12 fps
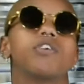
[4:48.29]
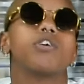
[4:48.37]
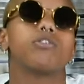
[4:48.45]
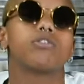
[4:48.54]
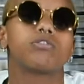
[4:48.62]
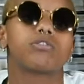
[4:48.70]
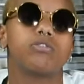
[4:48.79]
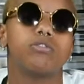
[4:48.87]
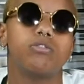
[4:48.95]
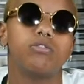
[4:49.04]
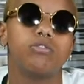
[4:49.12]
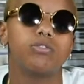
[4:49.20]
go to
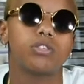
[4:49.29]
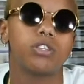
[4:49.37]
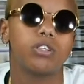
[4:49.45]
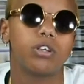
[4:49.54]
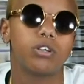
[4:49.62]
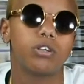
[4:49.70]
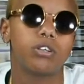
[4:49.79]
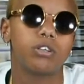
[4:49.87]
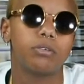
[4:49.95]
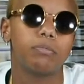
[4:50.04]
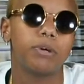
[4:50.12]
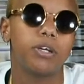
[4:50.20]
school to learn,
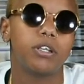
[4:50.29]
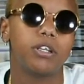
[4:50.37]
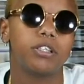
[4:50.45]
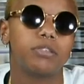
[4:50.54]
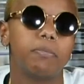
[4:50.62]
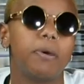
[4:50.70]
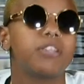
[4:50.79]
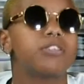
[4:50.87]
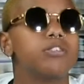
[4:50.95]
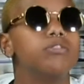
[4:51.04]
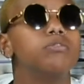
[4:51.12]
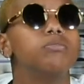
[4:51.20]
but it's best
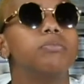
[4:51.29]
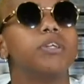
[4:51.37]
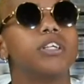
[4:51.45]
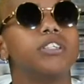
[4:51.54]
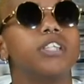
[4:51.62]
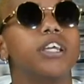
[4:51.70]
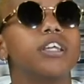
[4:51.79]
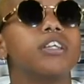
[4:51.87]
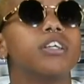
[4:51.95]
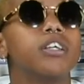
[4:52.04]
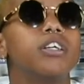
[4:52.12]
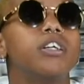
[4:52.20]
to because they
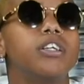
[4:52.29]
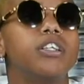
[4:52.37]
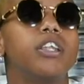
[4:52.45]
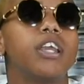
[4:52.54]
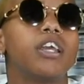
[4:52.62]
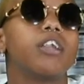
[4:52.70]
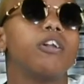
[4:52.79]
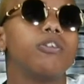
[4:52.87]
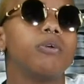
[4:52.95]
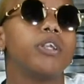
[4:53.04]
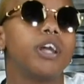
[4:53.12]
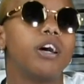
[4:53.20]
get all the
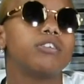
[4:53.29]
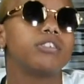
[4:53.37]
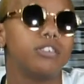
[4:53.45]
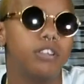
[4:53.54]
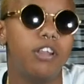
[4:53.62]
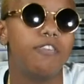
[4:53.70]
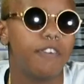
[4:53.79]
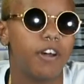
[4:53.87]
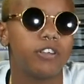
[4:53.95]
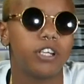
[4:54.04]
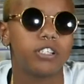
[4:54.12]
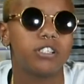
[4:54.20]
way down to the
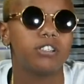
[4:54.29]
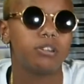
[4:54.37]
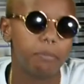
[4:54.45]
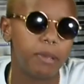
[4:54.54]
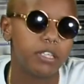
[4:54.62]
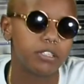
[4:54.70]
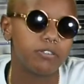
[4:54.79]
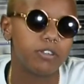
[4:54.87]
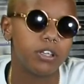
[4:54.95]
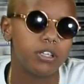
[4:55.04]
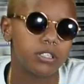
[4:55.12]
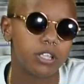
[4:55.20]
foundations, the base of
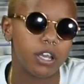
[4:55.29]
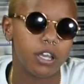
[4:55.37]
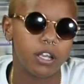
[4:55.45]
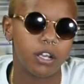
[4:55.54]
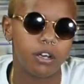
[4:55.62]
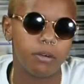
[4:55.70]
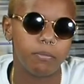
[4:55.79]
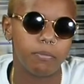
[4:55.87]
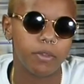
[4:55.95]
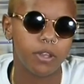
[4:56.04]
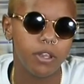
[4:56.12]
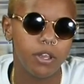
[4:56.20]
things, and
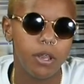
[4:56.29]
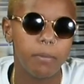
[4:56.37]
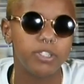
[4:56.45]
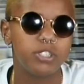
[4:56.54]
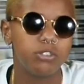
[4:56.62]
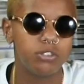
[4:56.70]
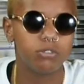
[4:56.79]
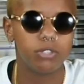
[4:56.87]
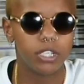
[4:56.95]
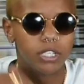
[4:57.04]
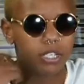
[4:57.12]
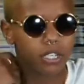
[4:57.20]
but you do
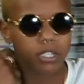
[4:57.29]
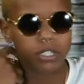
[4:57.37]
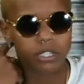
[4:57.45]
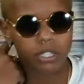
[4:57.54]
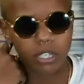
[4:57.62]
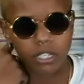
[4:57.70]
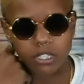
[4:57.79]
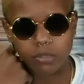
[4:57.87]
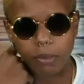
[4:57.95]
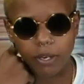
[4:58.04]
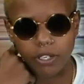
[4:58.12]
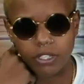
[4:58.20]
need
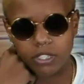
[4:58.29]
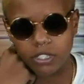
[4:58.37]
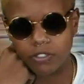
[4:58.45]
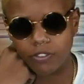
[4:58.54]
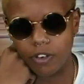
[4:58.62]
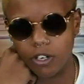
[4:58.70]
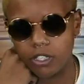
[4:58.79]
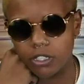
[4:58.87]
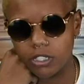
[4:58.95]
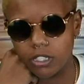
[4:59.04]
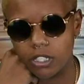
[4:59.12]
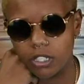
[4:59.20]
experience as far
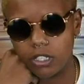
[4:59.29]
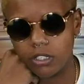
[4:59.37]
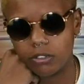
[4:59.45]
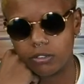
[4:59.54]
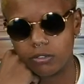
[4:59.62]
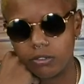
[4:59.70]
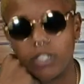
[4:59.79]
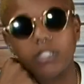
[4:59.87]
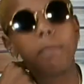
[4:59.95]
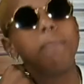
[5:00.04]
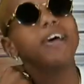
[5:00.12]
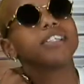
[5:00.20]
as
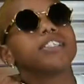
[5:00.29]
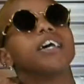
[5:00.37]
it's best to